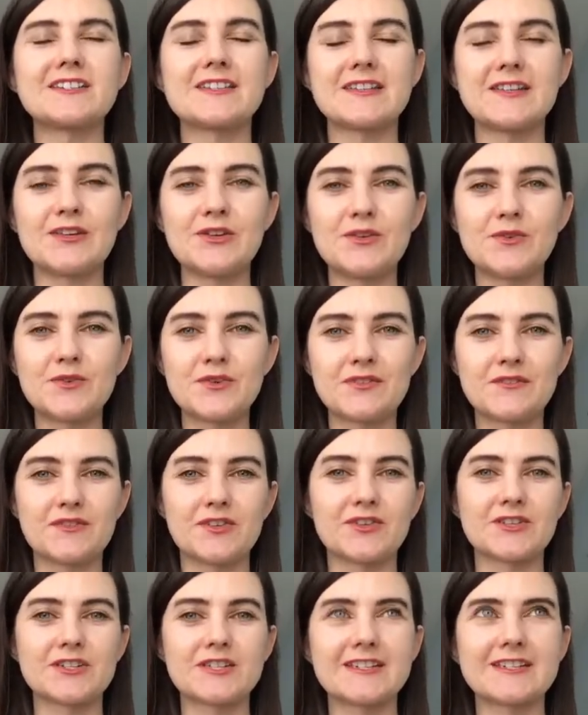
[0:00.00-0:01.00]
the
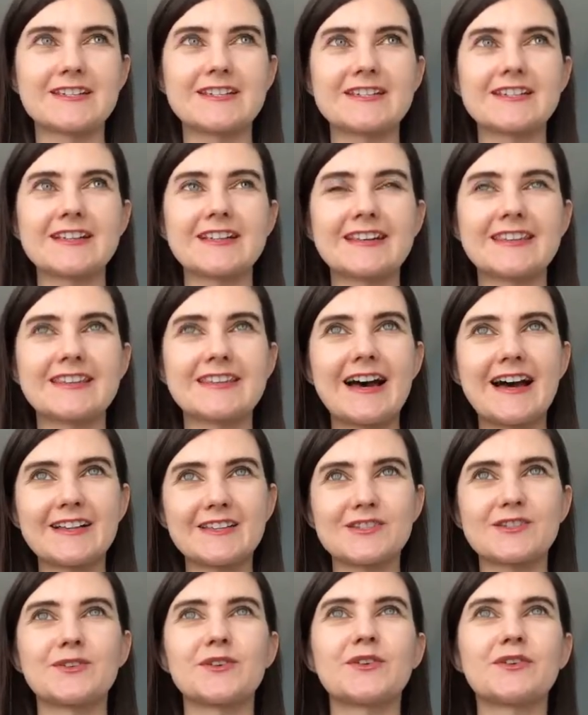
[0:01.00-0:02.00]
universes, like that
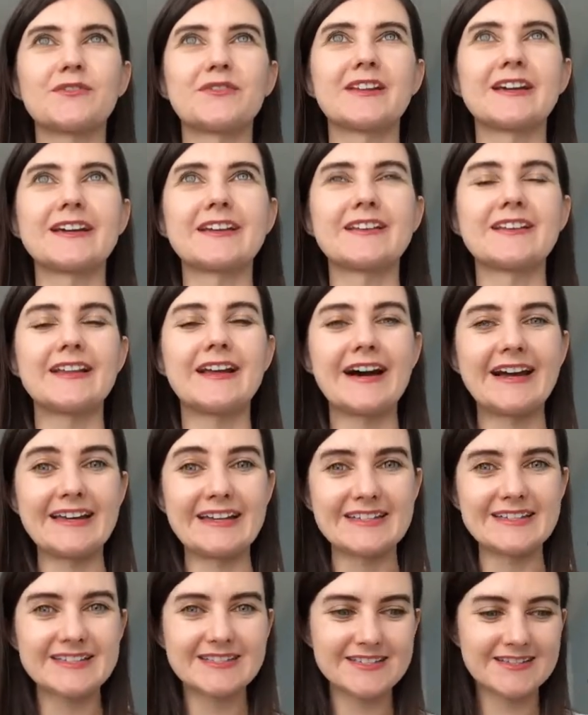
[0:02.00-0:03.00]
sort of like
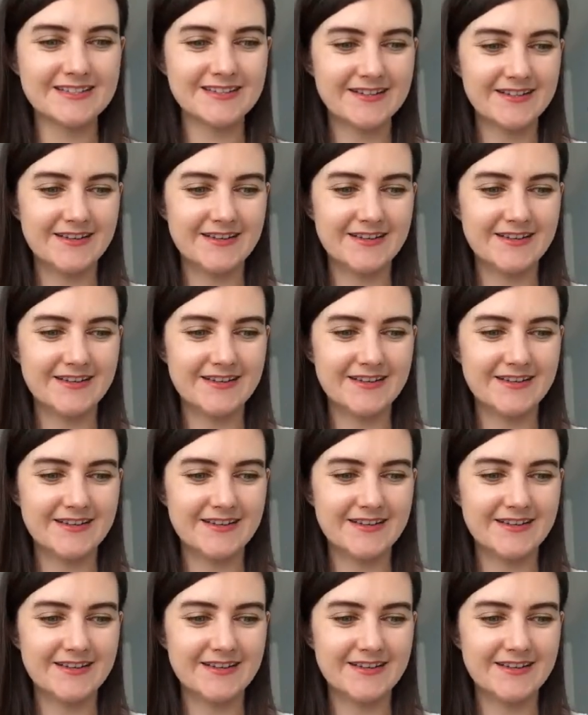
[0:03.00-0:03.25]
light.